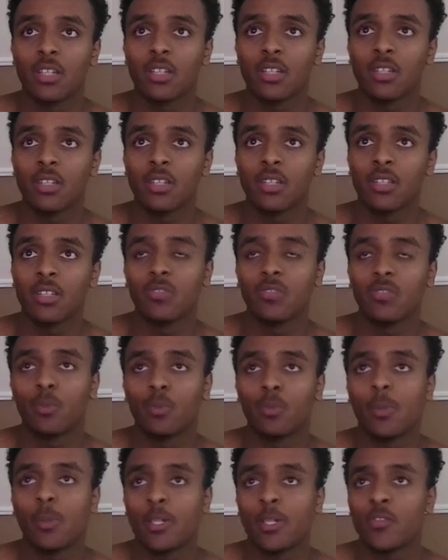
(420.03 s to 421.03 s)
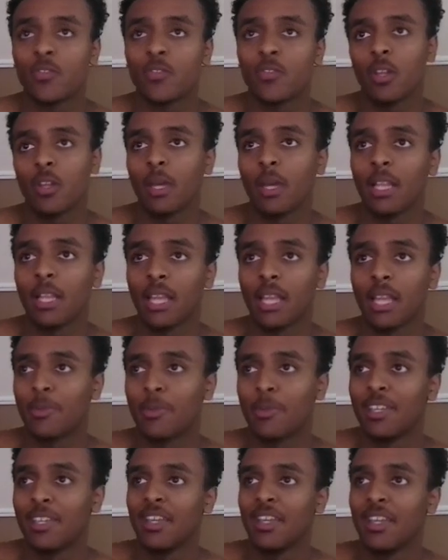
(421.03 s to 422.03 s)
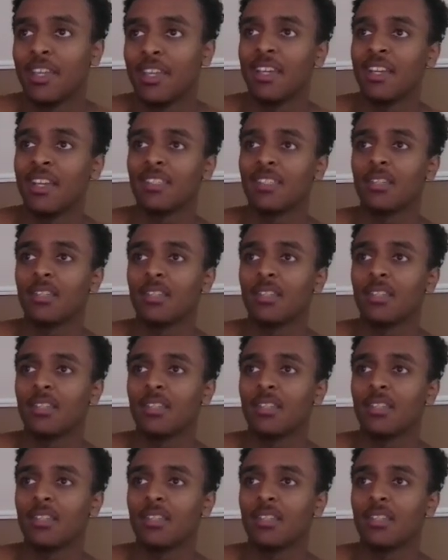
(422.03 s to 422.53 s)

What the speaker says: just pretty much fell on my lap. Because I was